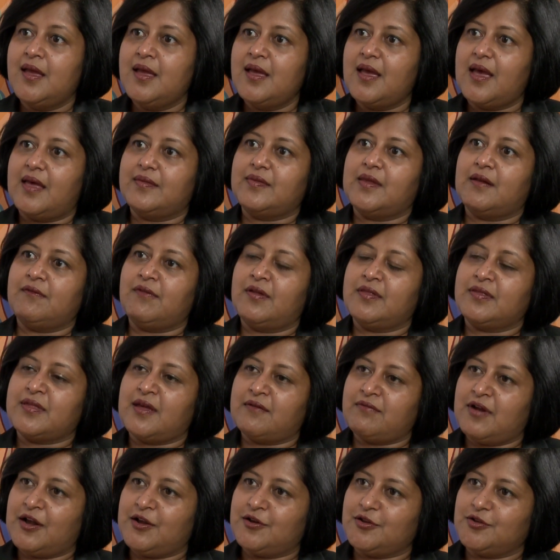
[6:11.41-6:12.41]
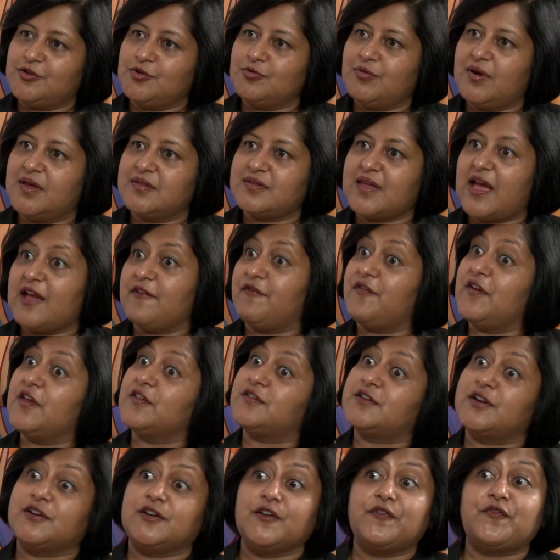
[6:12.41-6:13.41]
And then once I went to US, I faced
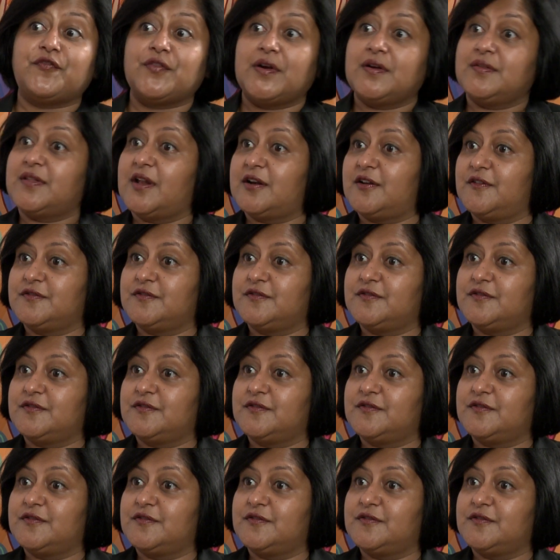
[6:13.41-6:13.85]
a different set